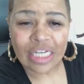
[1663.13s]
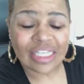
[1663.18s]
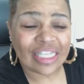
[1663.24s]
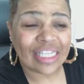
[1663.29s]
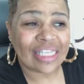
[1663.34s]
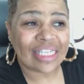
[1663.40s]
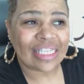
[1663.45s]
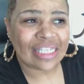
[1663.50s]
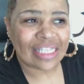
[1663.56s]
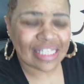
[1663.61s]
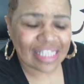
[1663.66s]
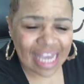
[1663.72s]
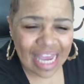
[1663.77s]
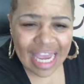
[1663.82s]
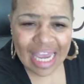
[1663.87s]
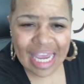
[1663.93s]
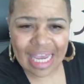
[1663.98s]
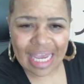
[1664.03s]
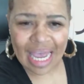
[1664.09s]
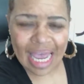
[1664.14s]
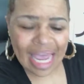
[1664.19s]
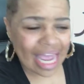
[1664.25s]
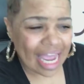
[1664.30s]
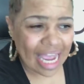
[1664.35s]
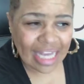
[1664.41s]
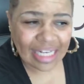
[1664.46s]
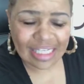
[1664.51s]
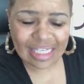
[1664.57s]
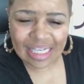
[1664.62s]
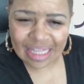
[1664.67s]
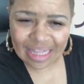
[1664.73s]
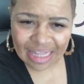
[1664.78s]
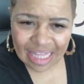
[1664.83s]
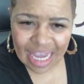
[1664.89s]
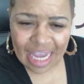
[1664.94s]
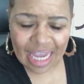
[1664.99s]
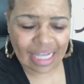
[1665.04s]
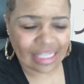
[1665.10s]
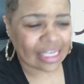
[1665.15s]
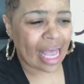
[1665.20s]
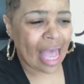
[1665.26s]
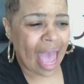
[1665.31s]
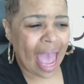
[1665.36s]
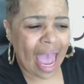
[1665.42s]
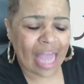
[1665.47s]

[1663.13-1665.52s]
to see into things